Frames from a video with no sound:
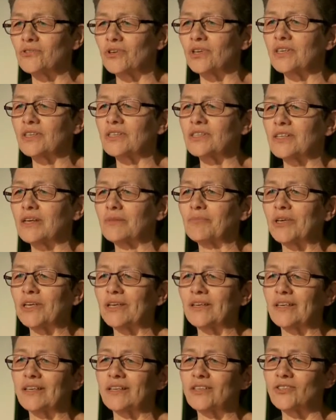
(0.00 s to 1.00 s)
Drug
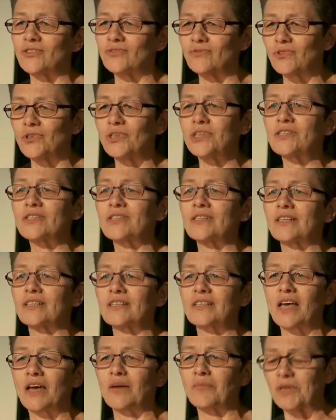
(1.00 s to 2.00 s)
Summit. It's a voice
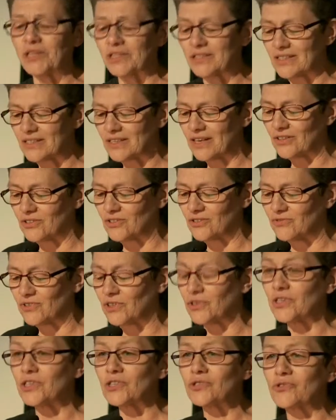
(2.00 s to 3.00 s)
that's coming together
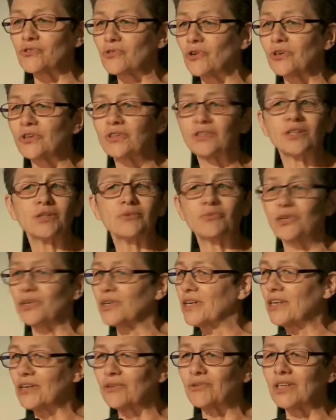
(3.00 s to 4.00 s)
very strongly. We're
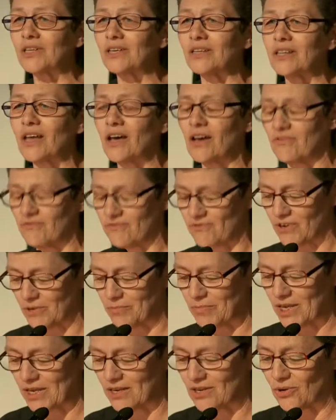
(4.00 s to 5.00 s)
hearing a lot
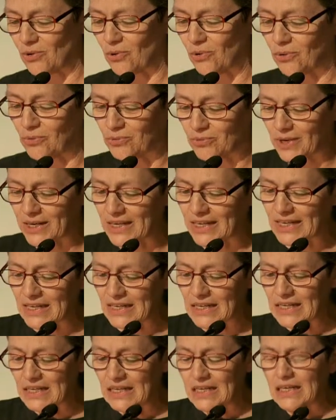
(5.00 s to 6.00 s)
from it already.